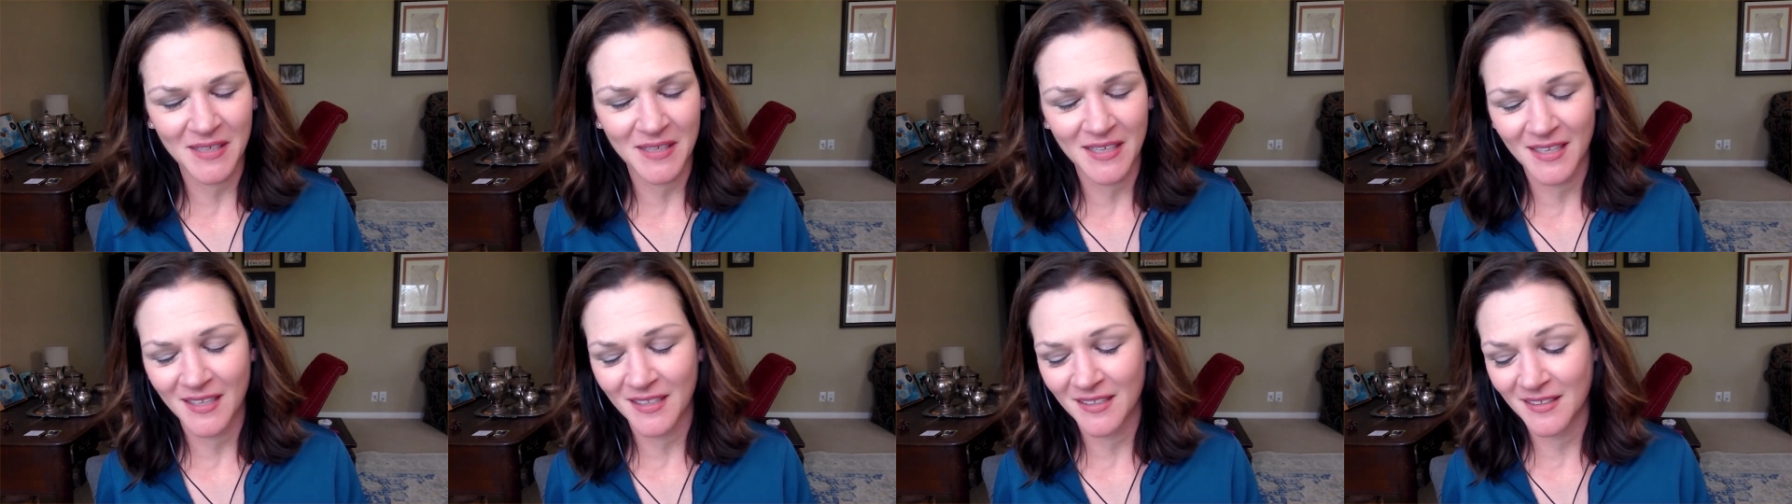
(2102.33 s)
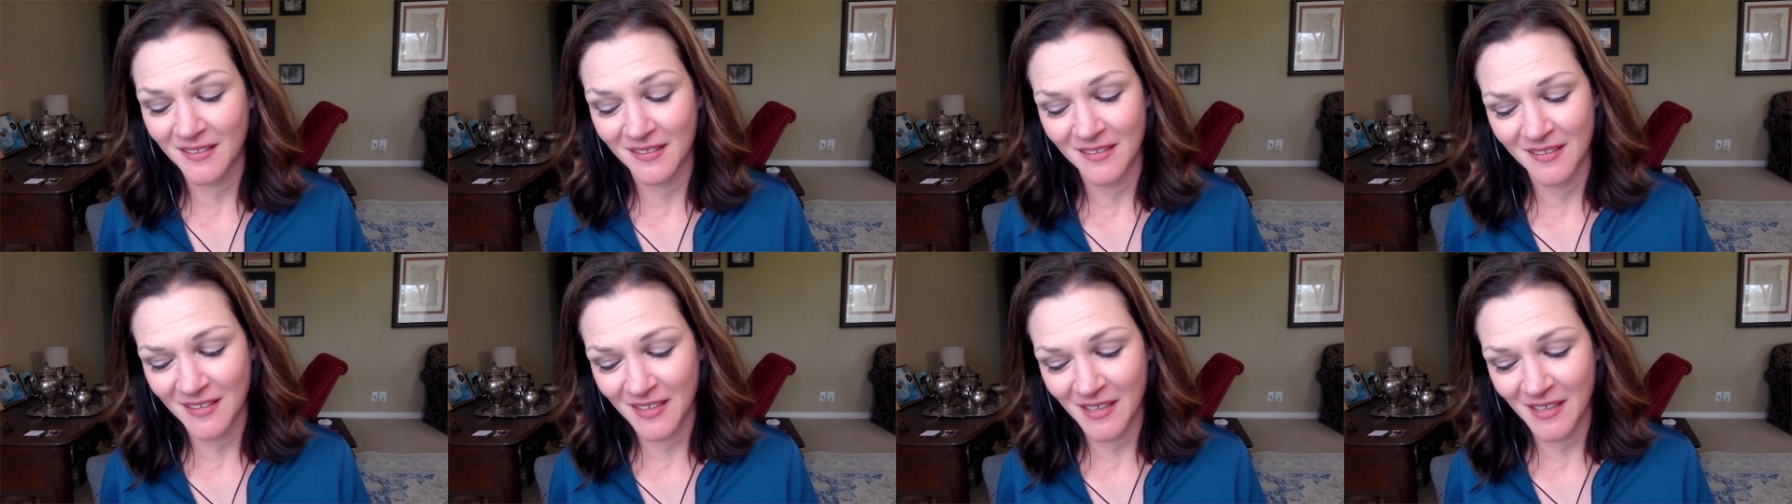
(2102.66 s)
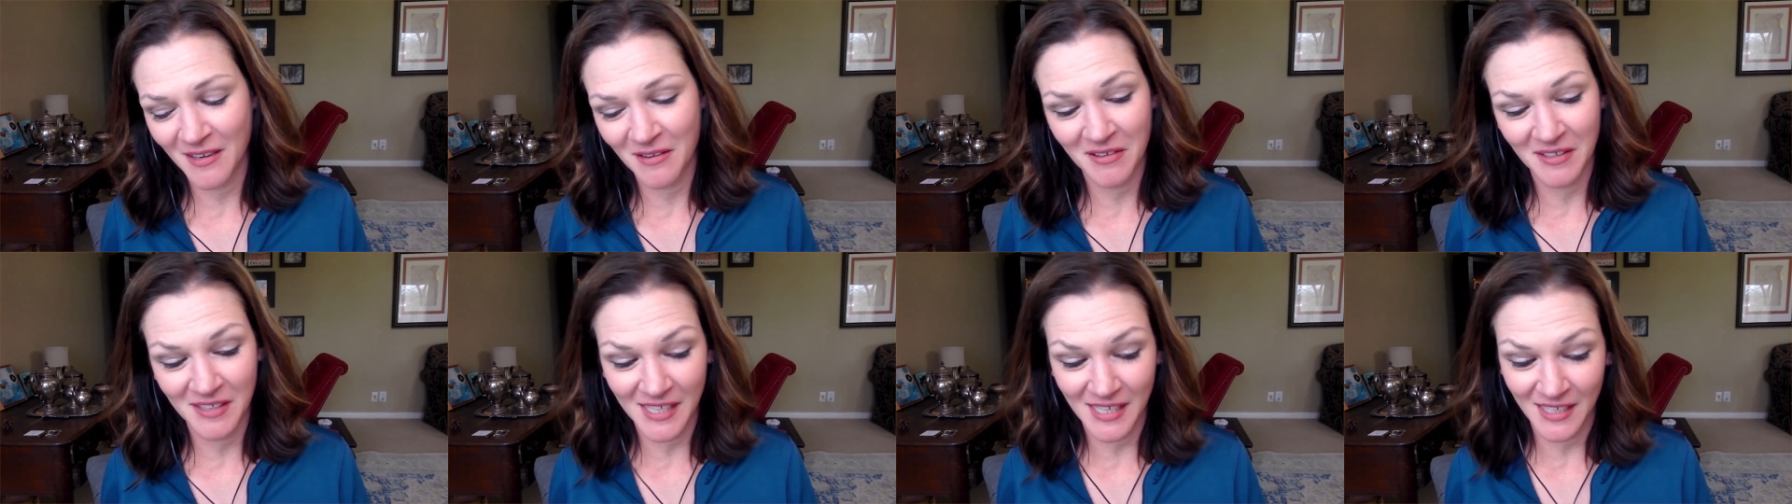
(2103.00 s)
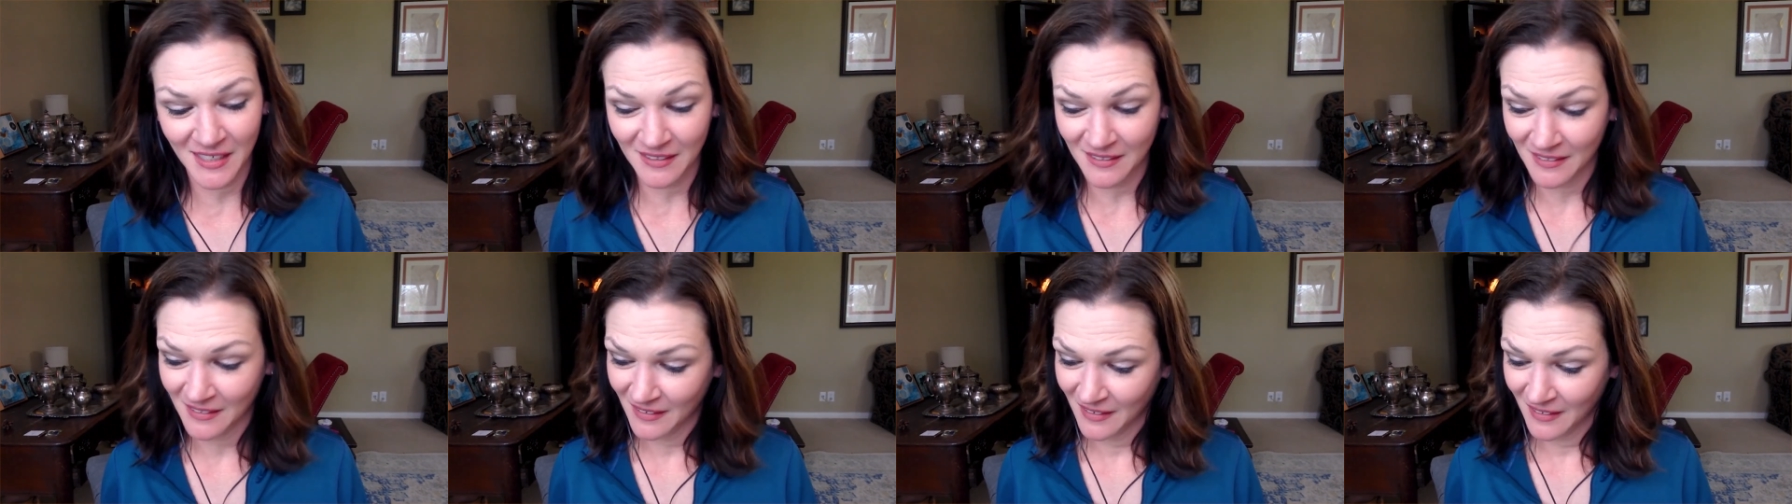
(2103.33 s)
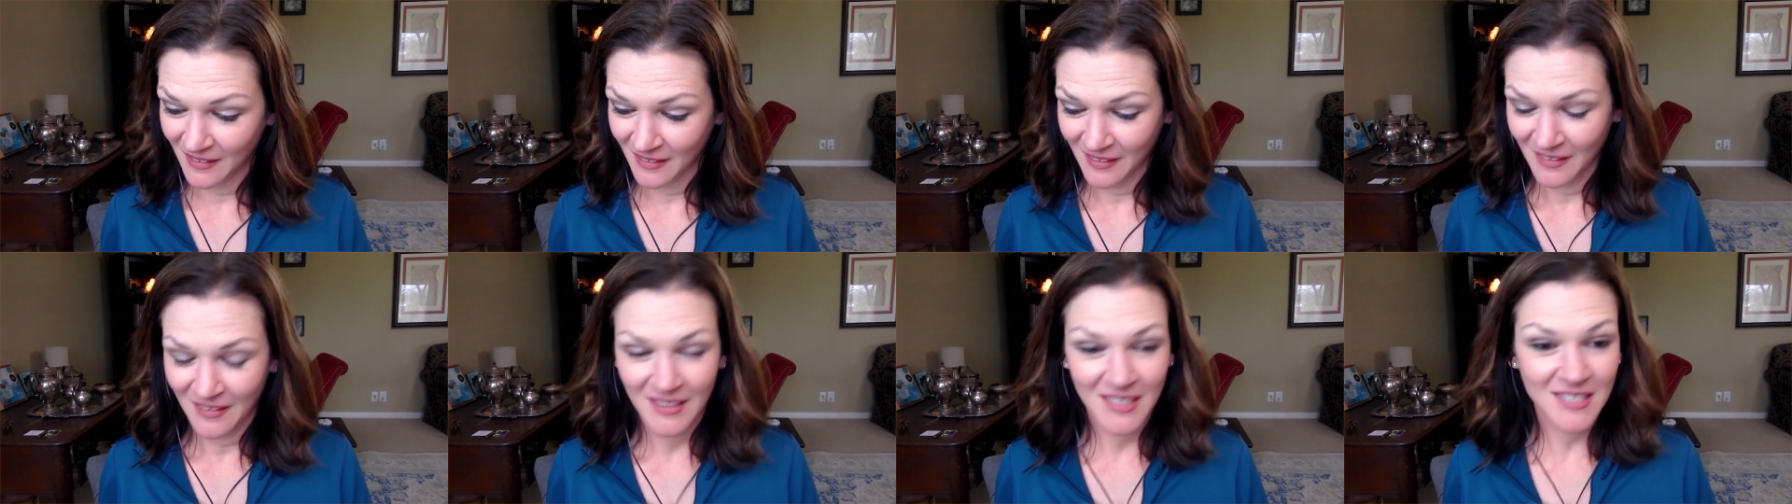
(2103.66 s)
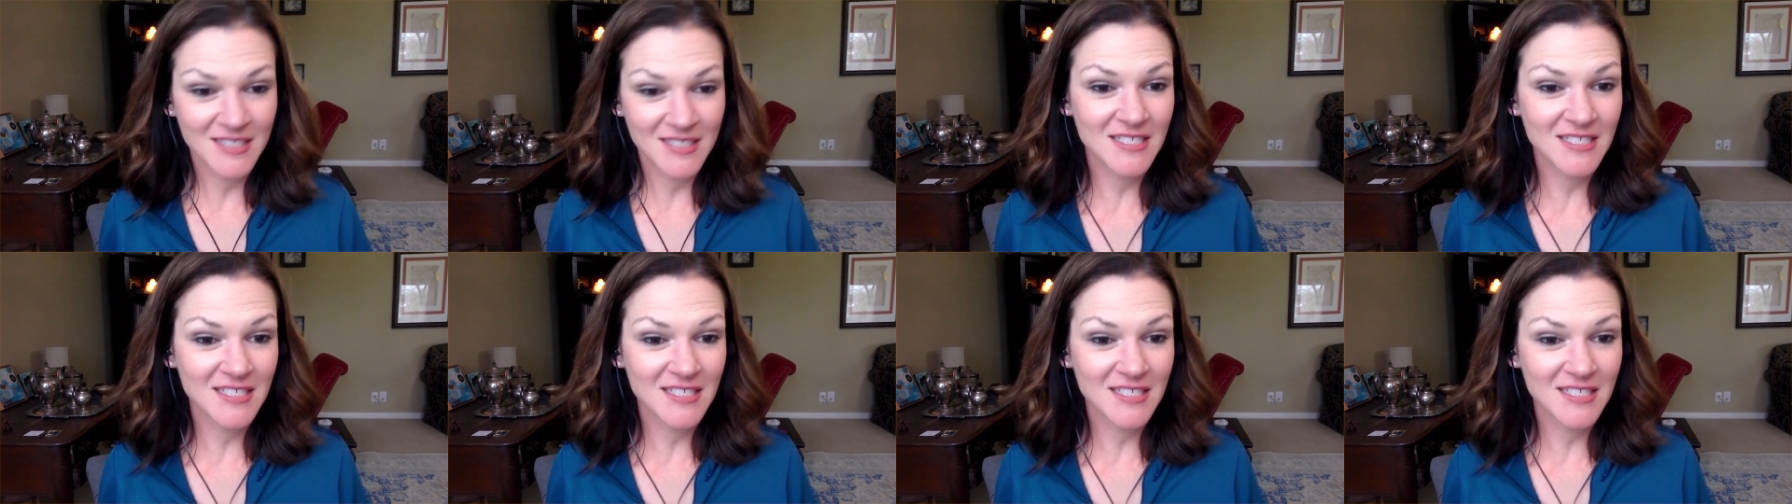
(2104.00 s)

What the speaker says: And they were like, let's